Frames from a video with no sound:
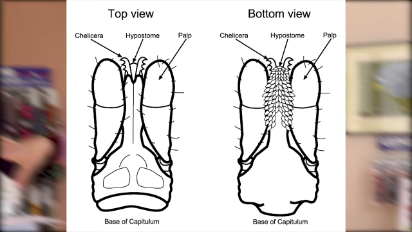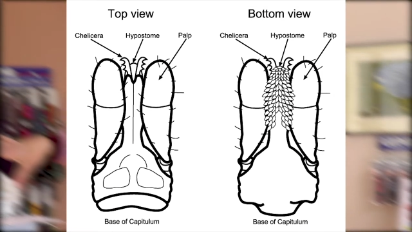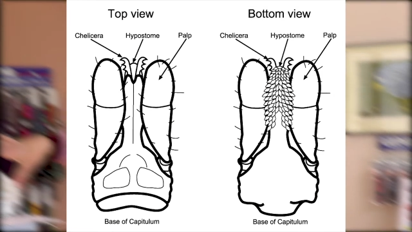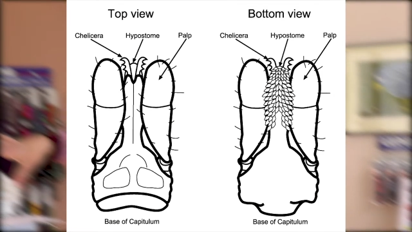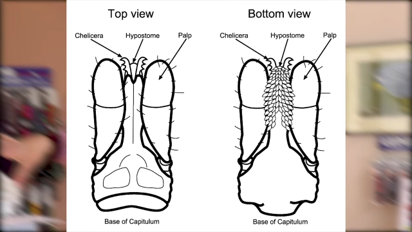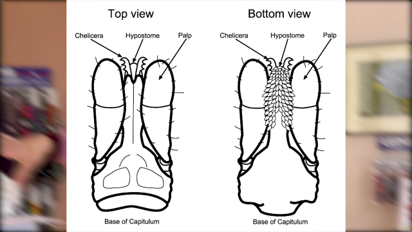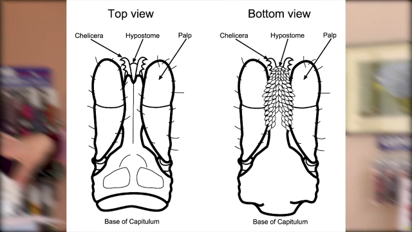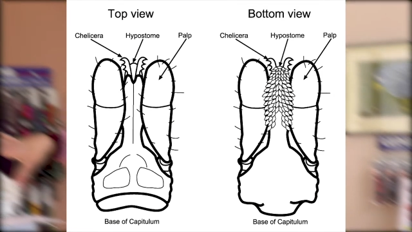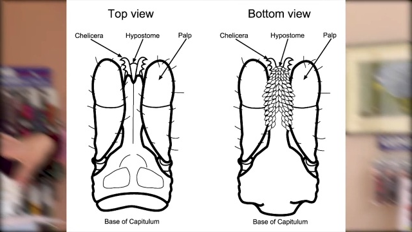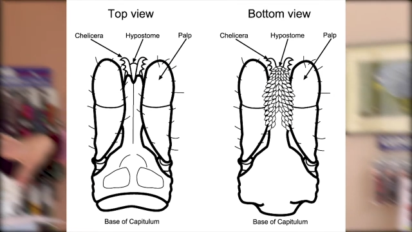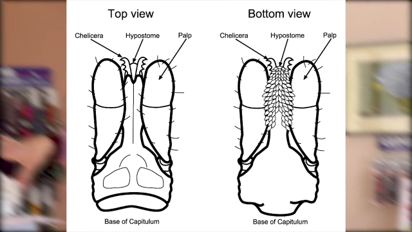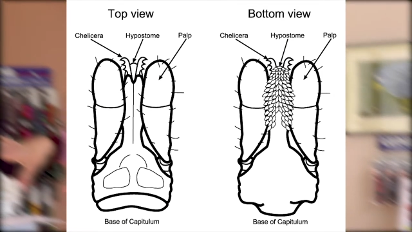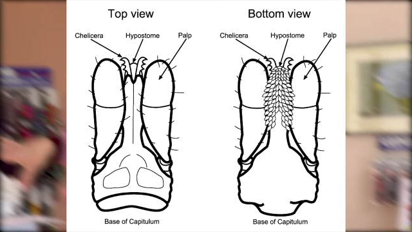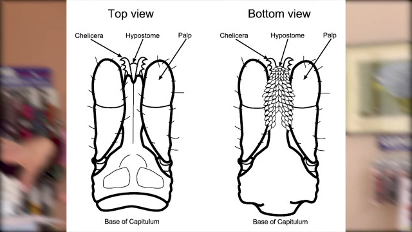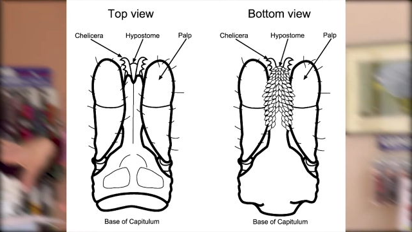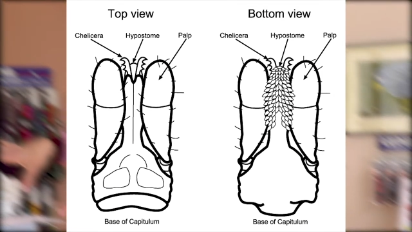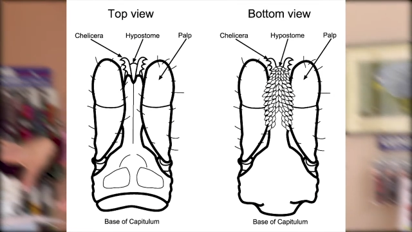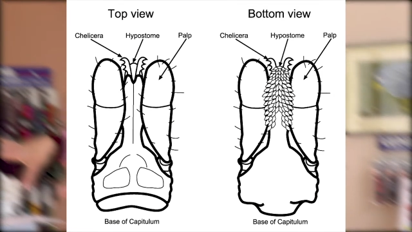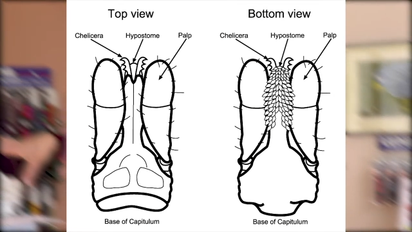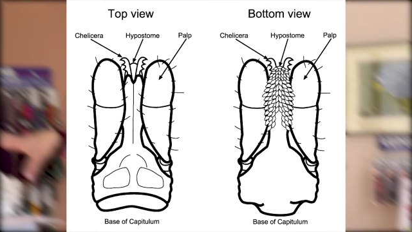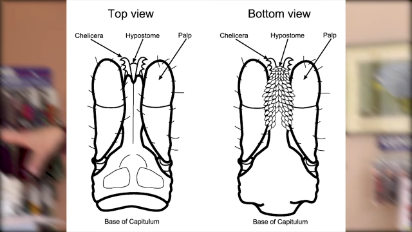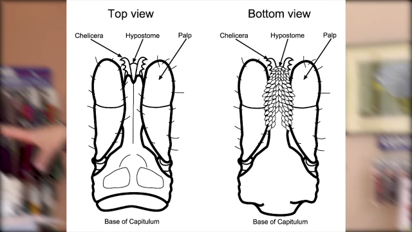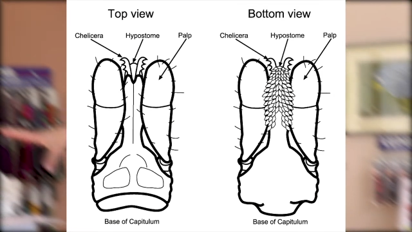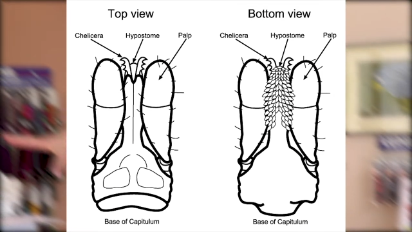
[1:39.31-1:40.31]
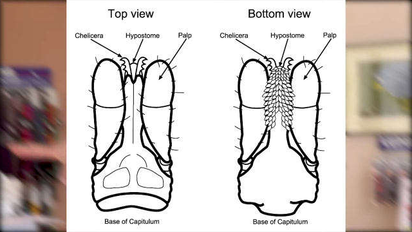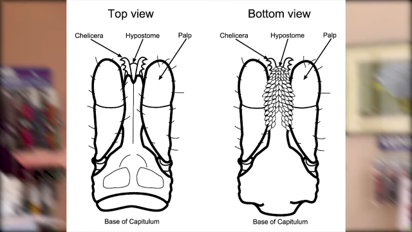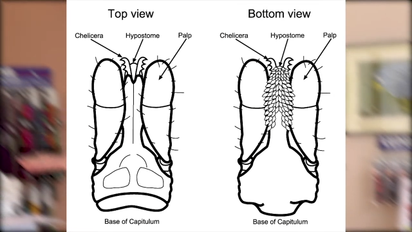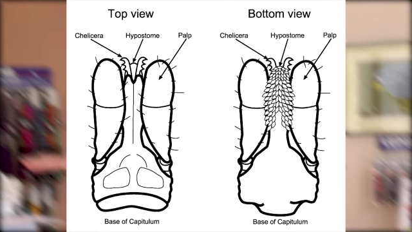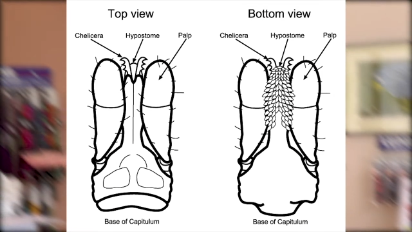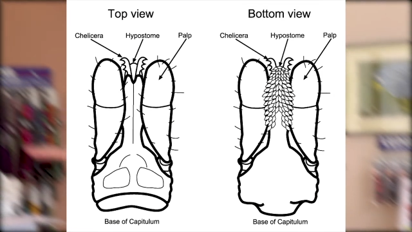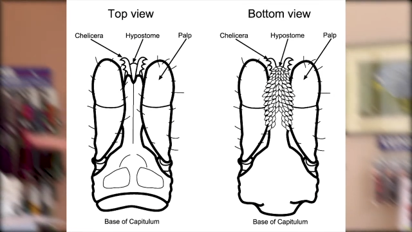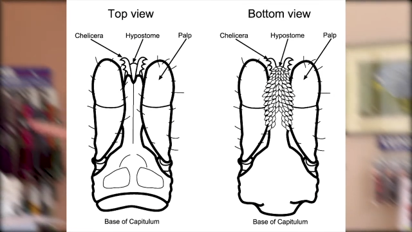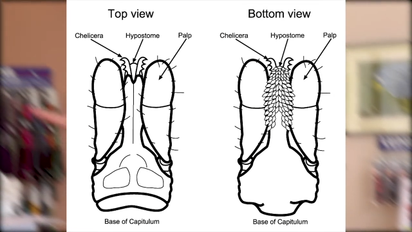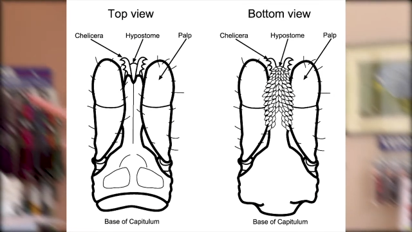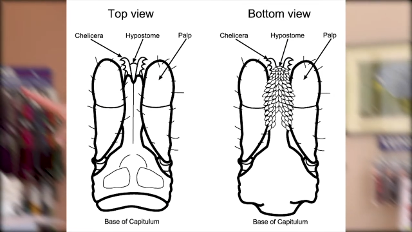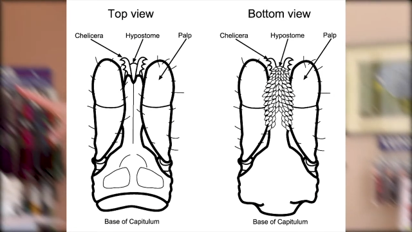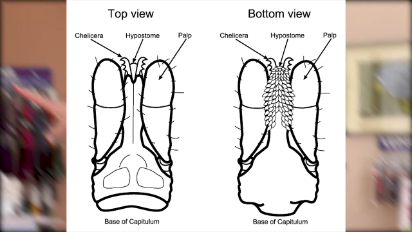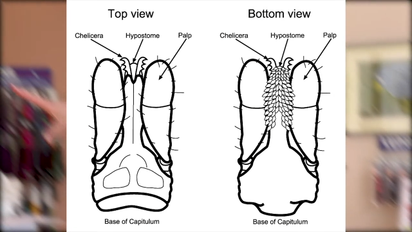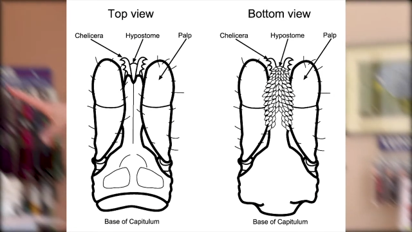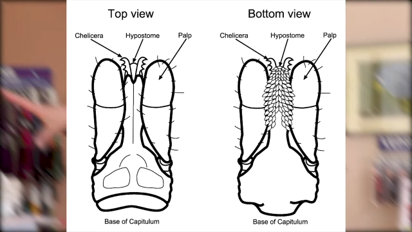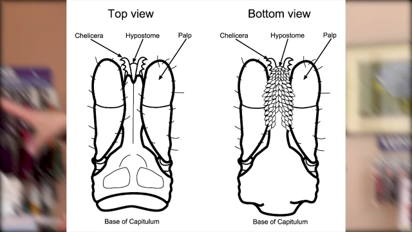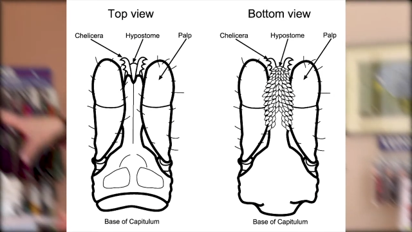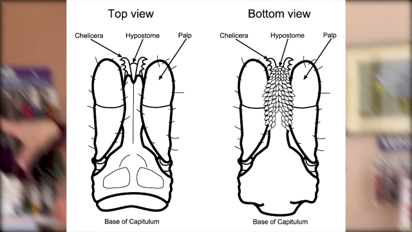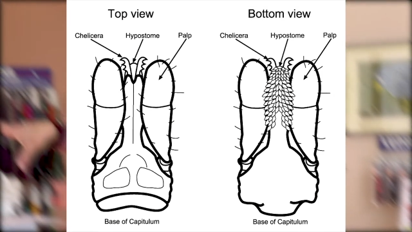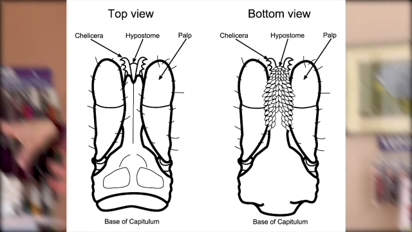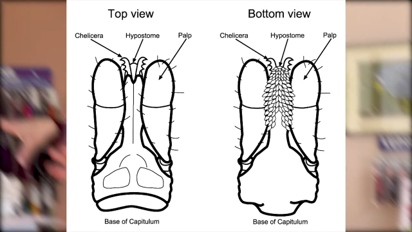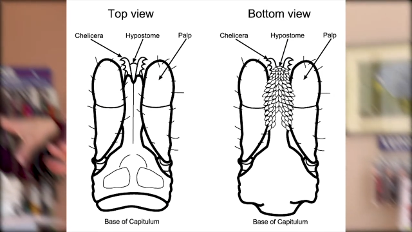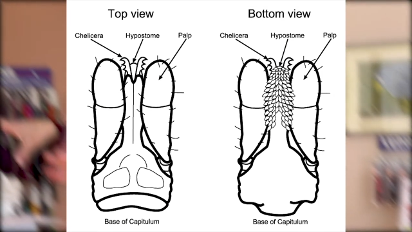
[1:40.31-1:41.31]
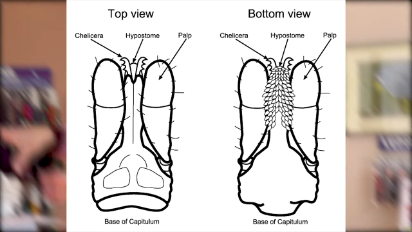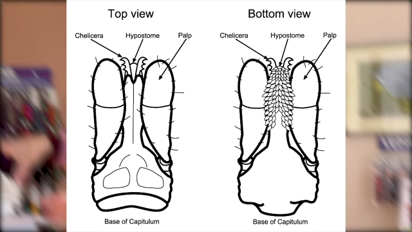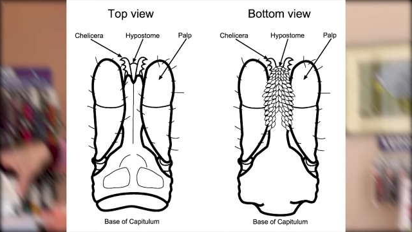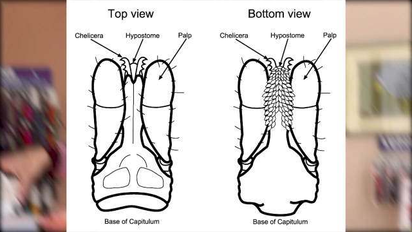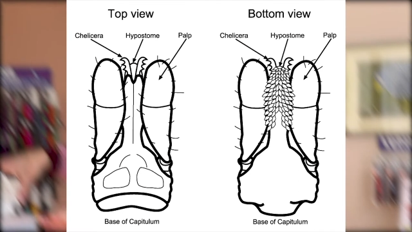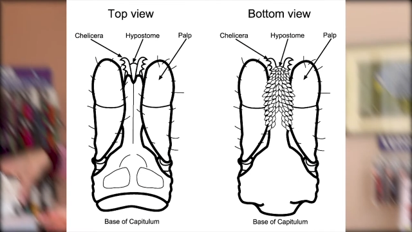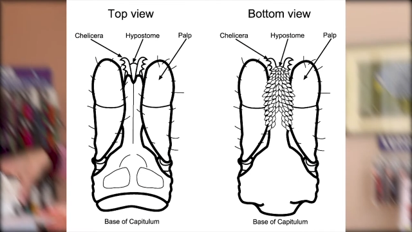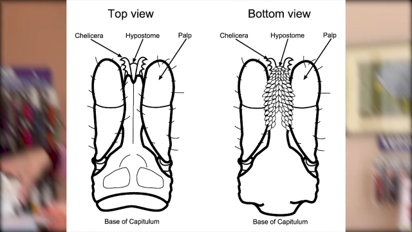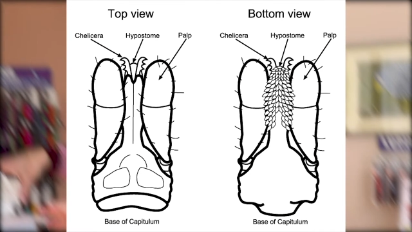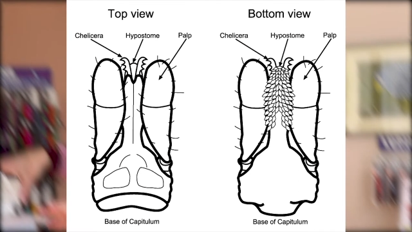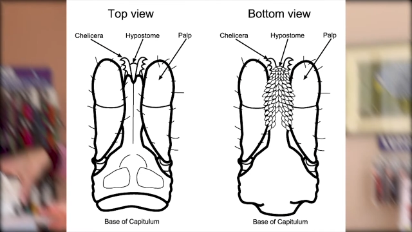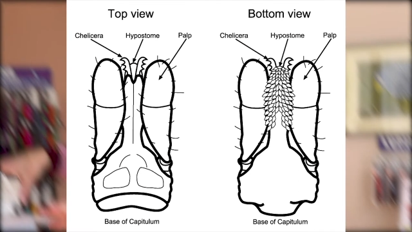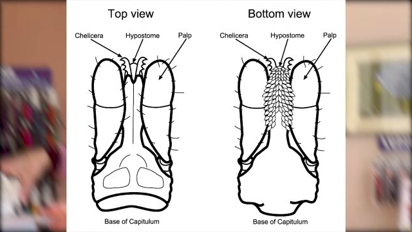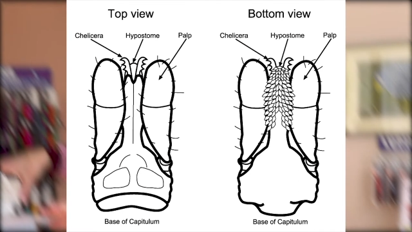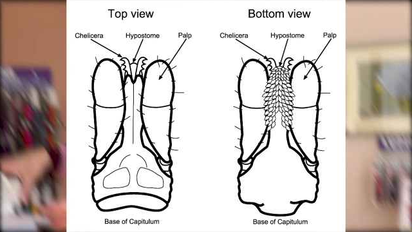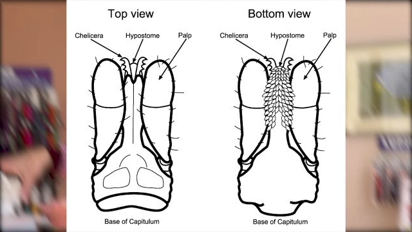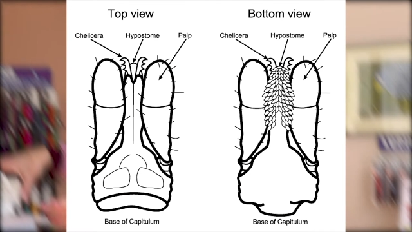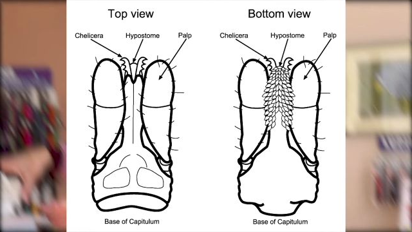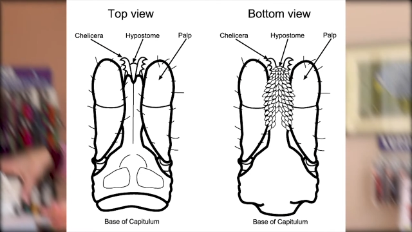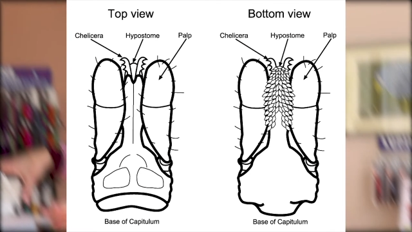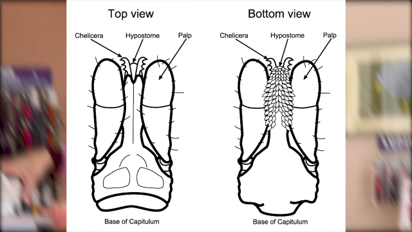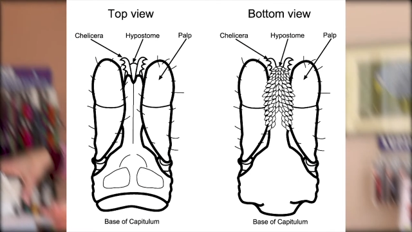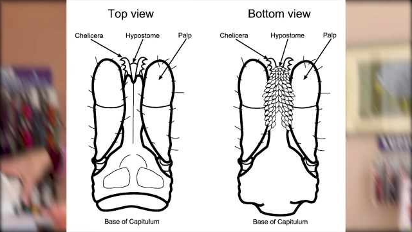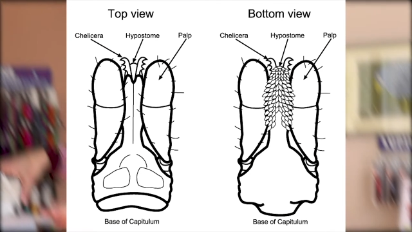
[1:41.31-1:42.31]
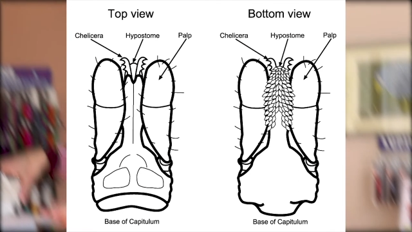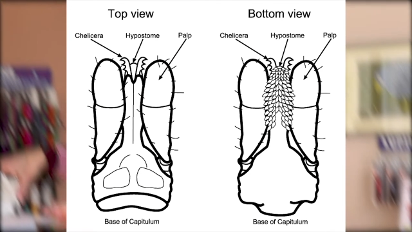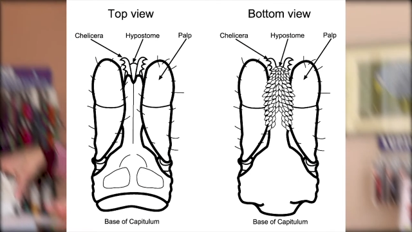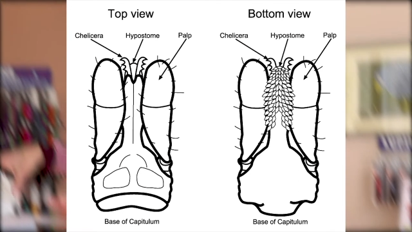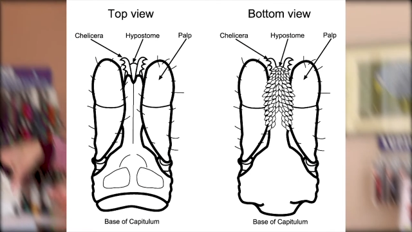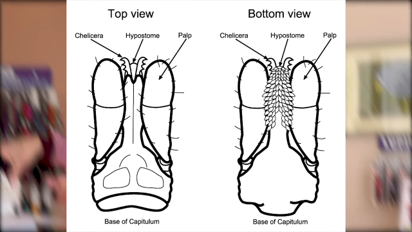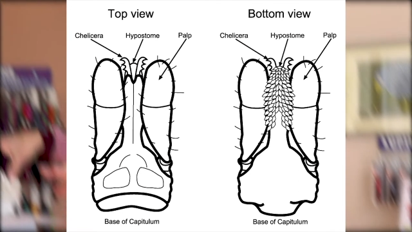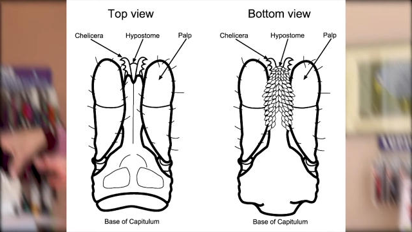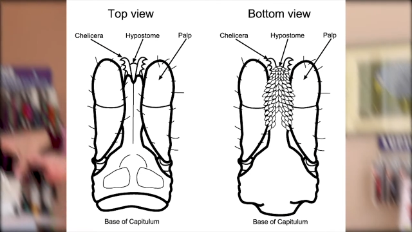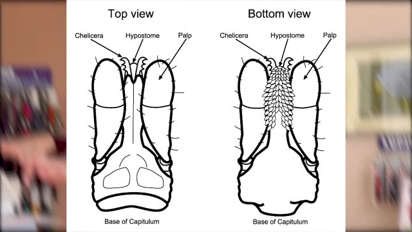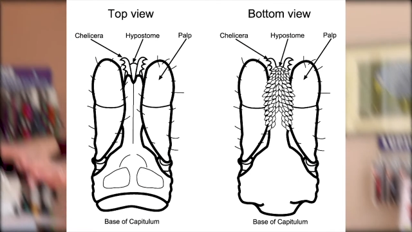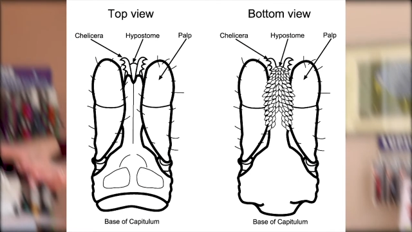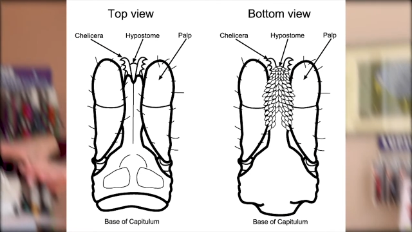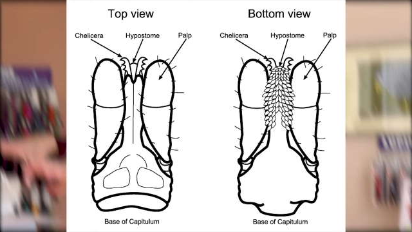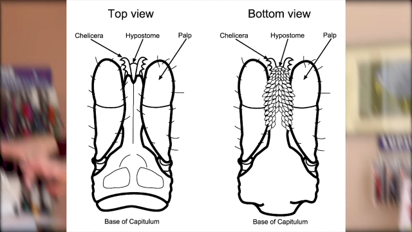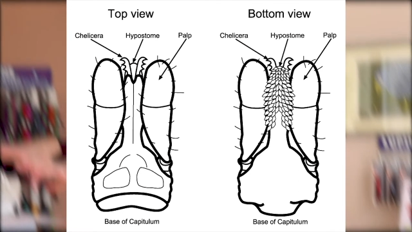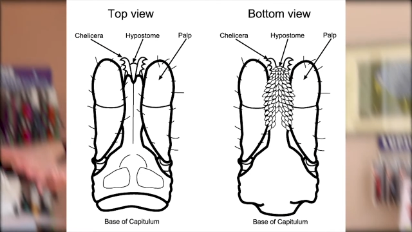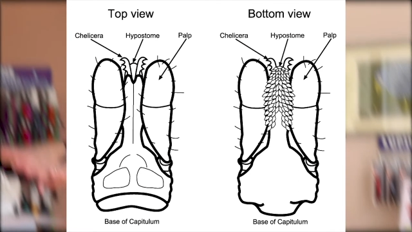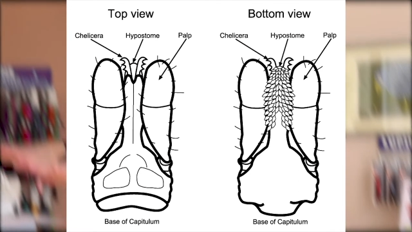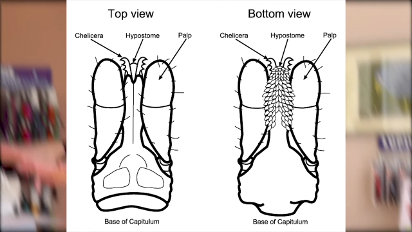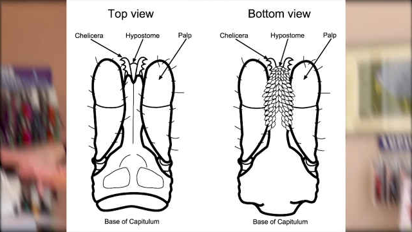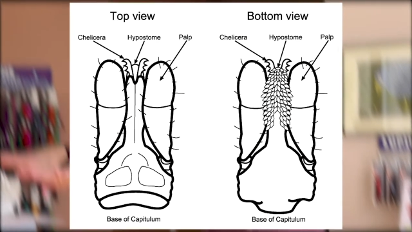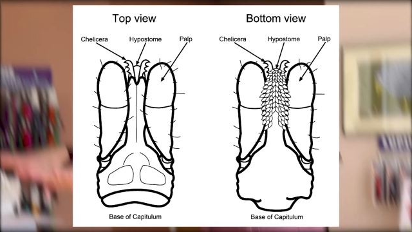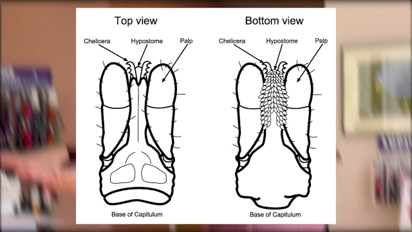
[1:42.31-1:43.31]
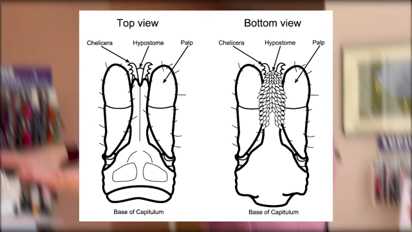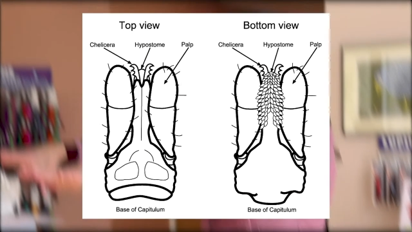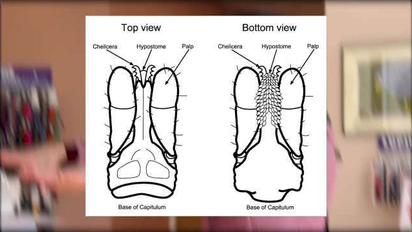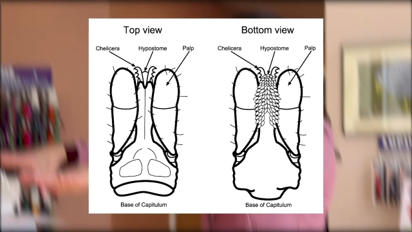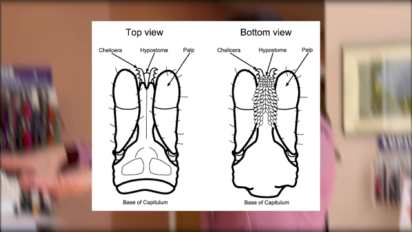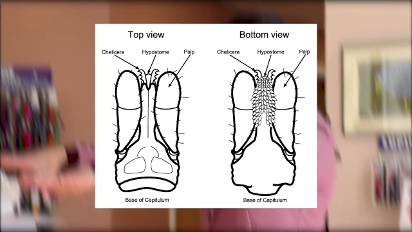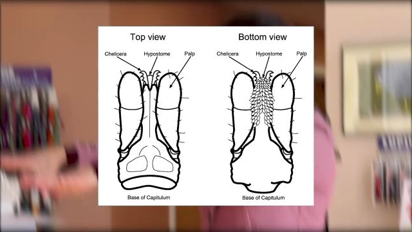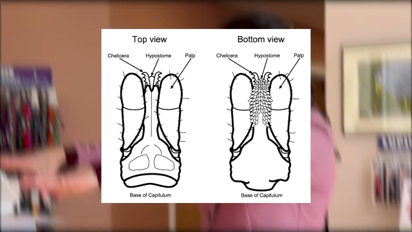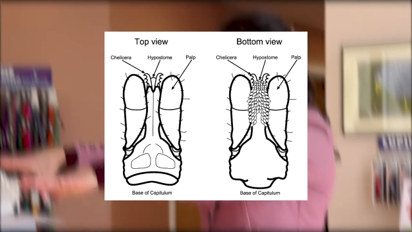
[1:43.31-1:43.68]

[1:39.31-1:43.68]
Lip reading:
(no speaker visible)